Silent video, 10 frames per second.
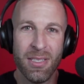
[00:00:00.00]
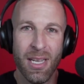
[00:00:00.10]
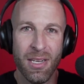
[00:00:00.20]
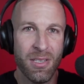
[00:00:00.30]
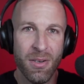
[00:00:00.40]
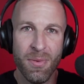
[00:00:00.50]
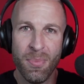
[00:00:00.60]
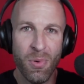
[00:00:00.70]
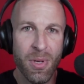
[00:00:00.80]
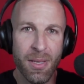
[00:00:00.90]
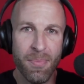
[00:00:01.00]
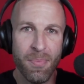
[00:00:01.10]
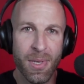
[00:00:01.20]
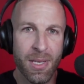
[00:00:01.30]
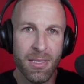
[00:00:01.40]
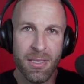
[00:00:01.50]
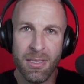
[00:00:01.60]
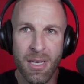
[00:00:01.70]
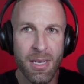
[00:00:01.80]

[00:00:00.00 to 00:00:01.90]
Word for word: at a certain point, because